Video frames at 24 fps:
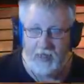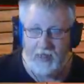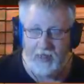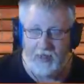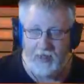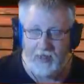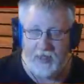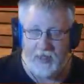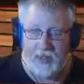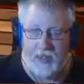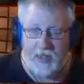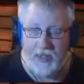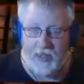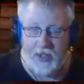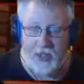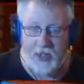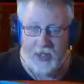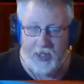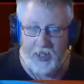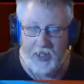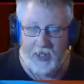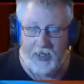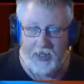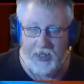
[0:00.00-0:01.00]
seen a
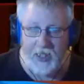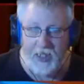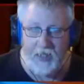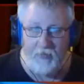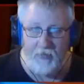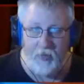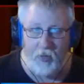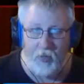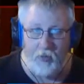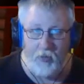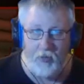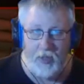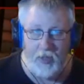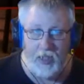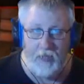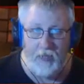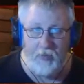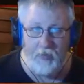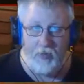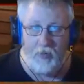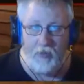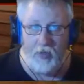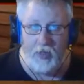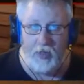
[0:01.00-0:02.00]
Chinese 8-ball
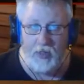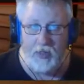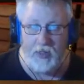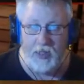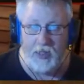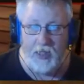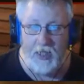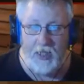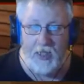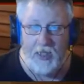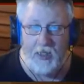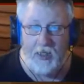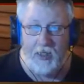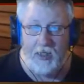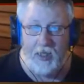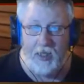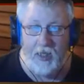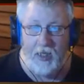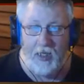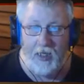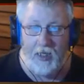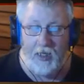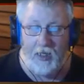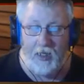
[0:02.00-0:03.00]
table, it's like,
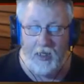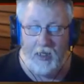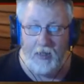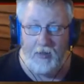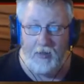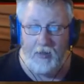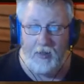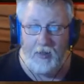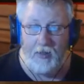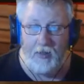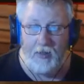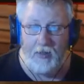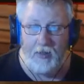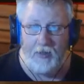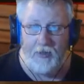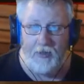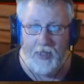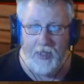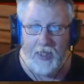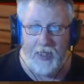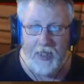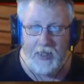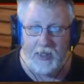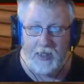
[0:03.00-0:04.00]
I
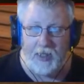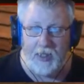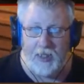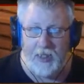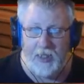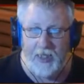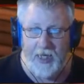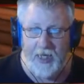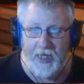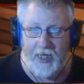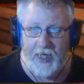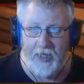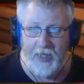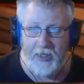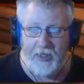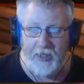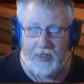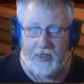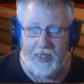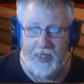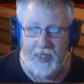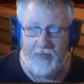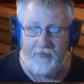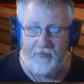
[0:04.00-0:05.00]
think it's like a 9 or a
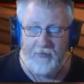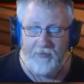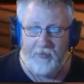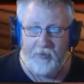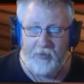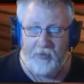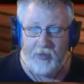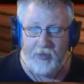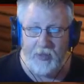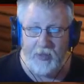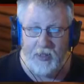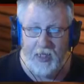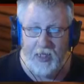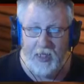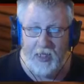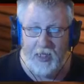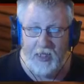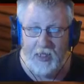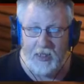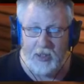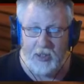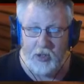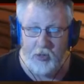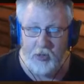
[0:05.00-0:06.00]
10 foot
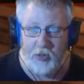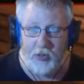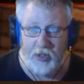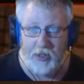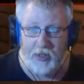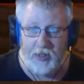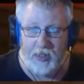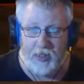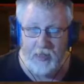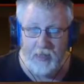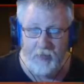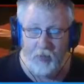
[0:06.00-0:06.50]
snooker table.